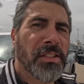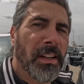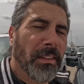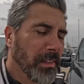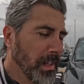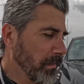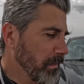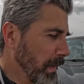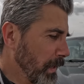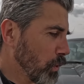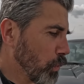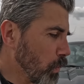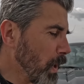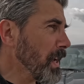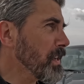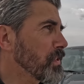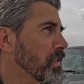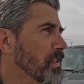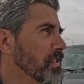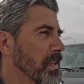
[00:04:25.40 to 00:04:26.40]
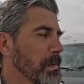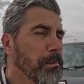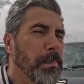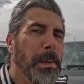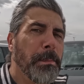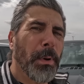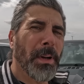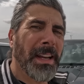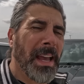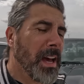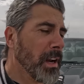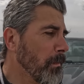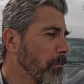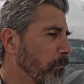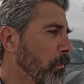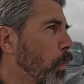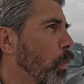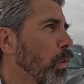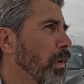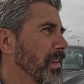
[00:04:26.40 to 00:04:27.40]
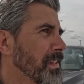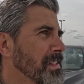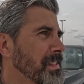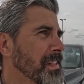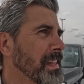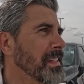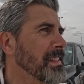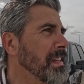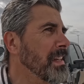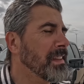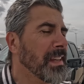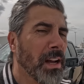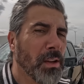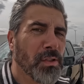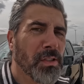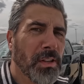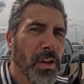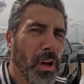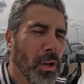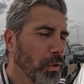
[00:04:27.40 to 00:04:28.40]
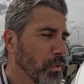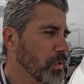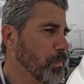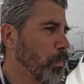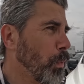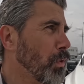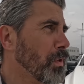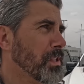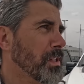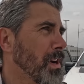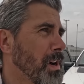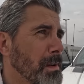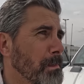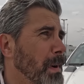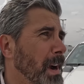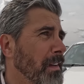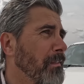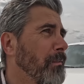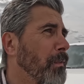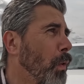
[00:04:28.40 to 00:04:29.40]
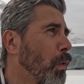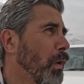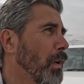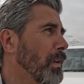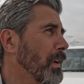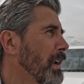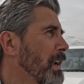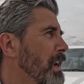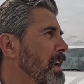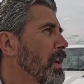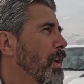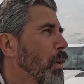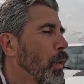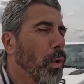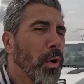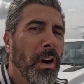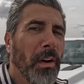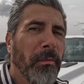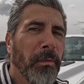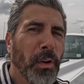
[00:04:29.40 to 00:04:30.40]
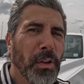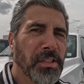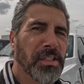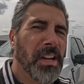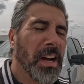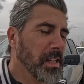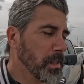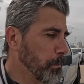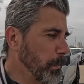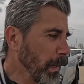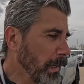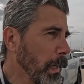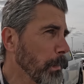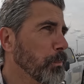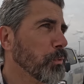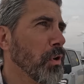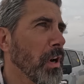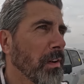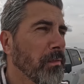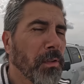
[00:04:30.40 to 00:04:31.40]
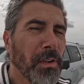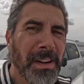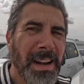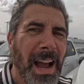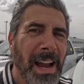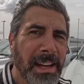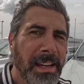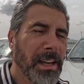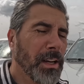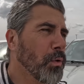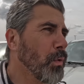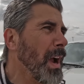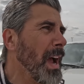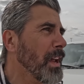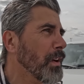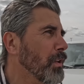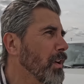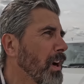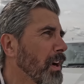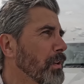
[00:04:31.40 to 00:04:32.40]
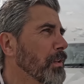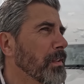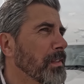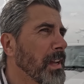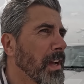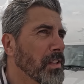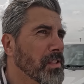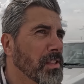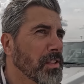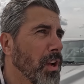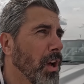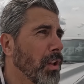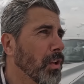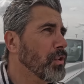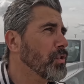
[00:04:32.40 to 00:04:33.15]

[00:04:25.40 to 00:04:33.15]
of living crisis, and people can't afford a $60,000 sports car by Ford or a full-size pickup truck for 90 grand or $100,000.